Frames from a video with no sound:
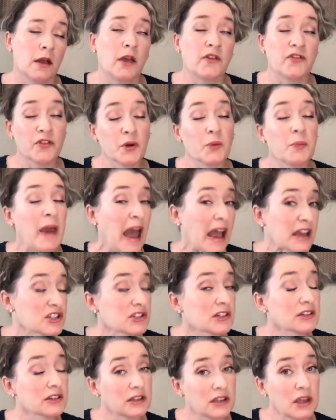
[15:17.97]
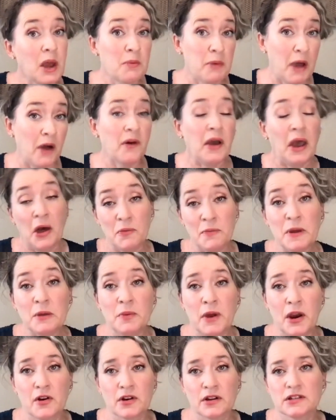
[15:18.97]
feel passionately about helping
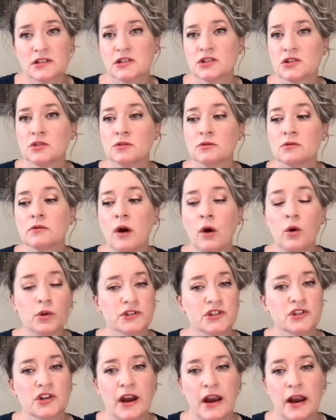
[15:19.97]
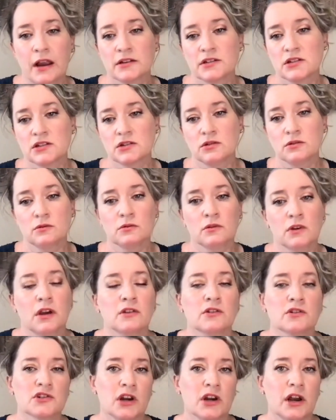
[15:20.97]
parents to hold your hand to get
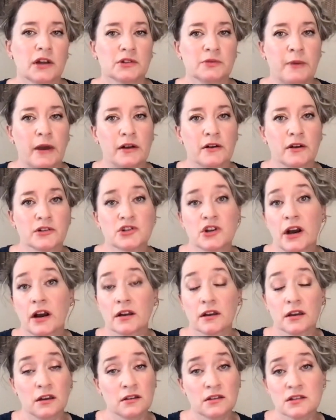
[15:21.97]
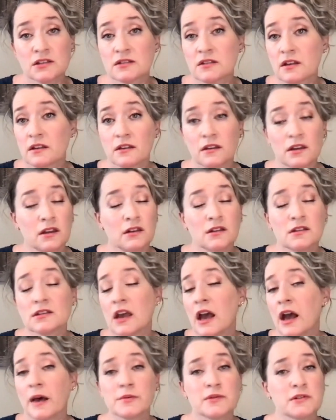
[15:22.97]
your child back on track. It is
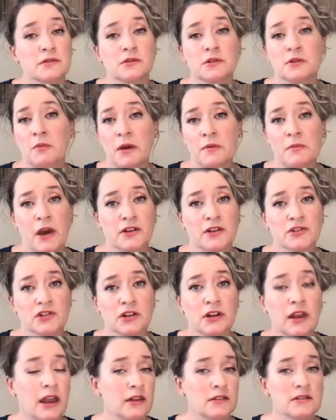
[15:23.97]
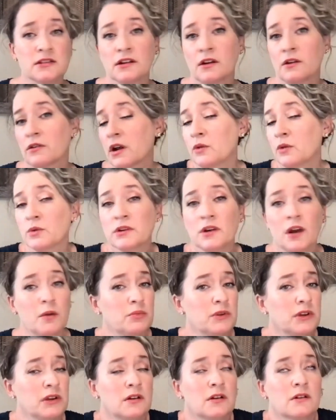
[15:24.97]
absolutely my passion, hands down. I would not
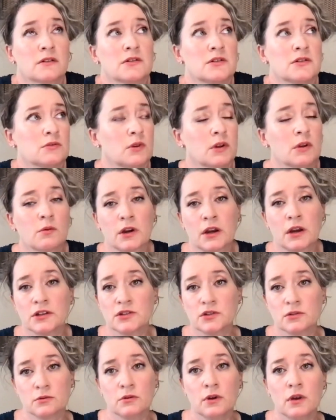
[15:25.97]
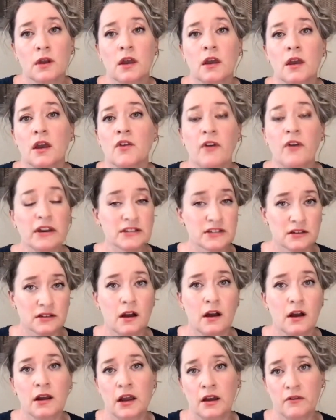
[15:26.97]
be here doing what I do if I did
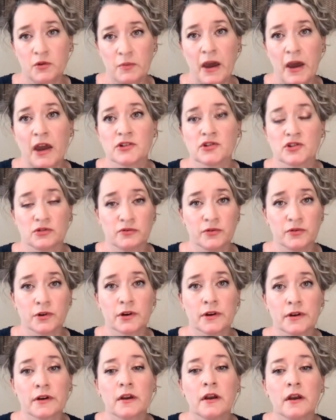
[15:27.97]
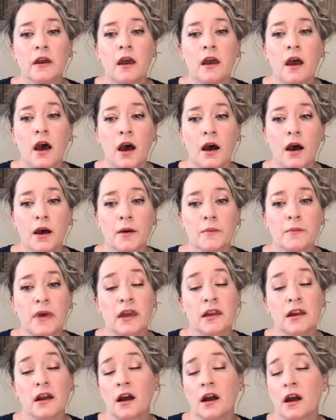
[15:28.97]
not have a passion for it.
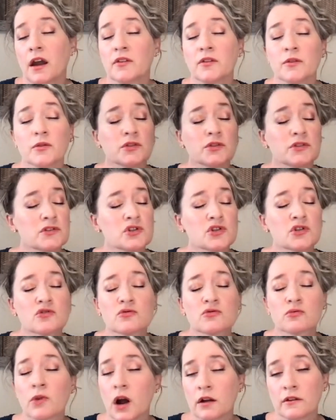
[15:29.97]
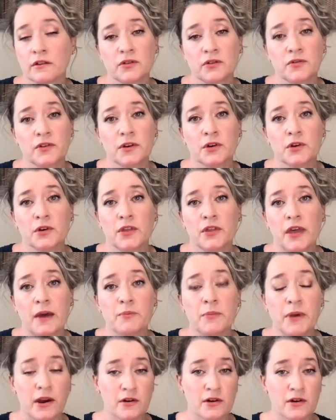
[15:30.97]
And I strongly feel
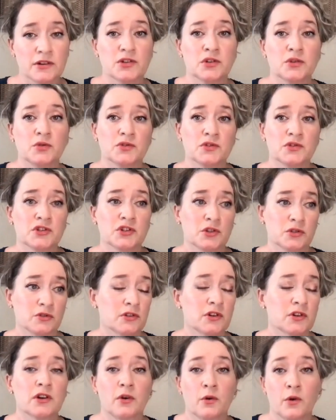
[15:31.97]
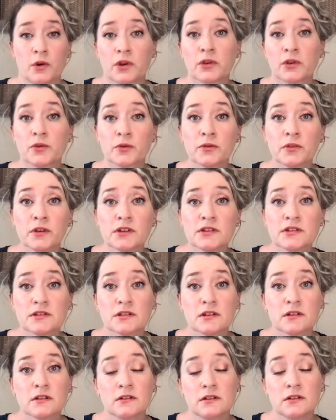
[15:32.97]
that parents whose children are going through
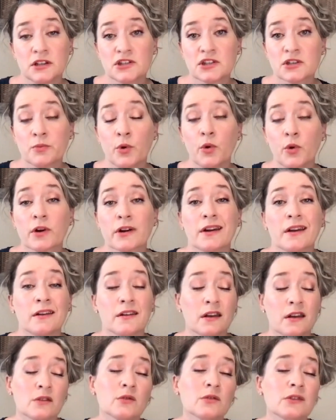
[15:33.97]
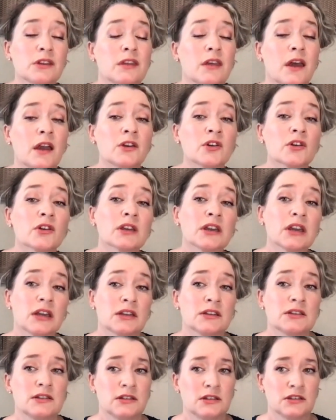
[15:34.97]
this need support. And not only that, your
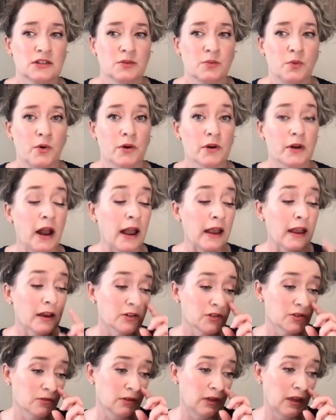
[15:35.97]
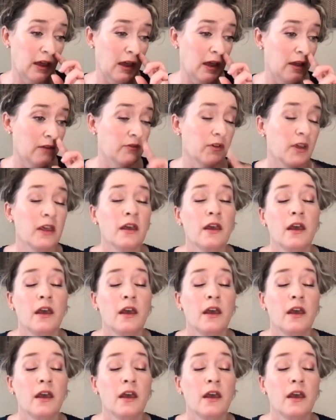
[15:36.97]
kids need support. I actually have